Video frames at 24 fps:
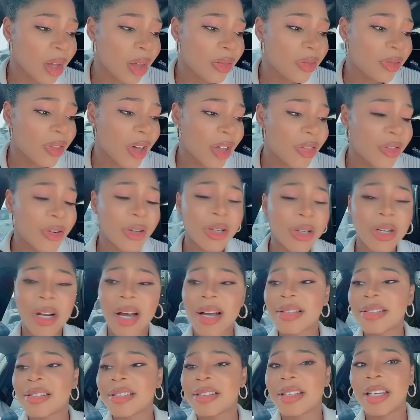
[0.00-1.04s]
that they're
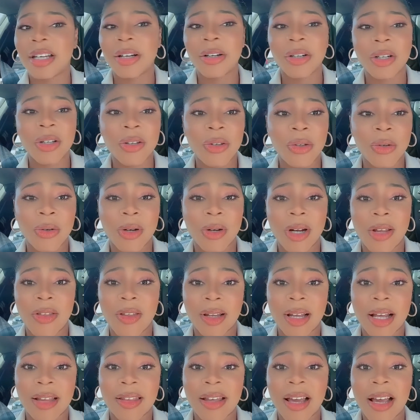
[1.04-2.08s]
not scared of you or anything
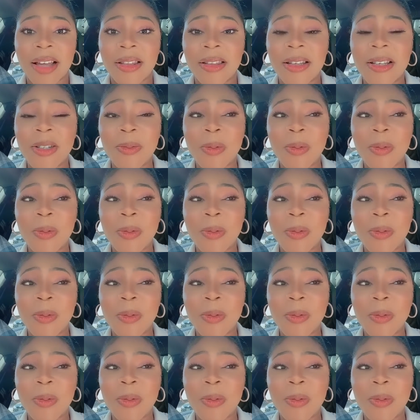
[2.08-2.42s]
like that these